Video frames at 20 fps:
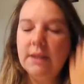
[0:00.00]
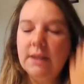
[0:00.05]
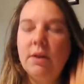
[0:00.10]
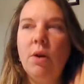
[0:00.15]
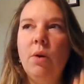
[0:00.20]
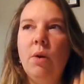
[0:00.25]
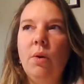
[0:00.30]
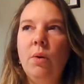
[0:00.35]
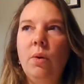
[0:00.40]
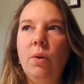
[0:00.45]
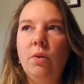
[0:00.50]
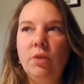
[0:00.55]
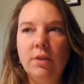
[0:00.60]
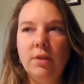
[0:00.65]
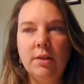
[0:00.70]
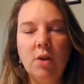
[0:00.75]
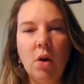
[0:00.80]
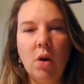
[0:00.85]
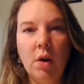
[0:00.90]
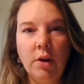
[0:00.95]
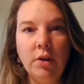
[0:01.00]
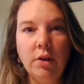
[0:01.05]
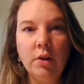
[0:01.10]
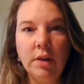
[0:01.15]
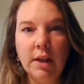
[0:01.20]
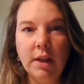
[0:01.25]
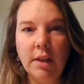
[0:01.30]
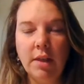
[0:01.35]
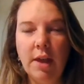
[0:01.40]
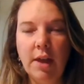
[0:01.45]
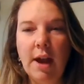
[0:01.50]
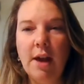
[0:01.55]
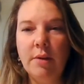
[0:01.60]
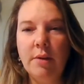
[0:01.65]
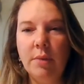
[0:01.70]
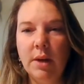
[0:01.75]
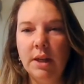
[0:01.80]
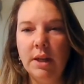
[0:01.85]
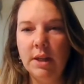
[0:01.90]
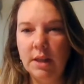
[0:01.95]
So just honoring that
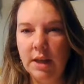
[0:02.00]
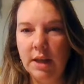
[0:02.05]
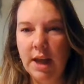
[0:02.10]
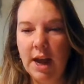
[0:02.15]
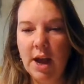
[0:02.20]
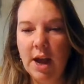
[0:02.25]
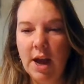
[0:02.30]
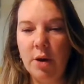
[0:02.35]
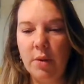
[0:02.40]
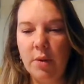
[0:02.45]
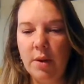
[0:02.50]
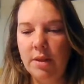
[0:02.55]
right now,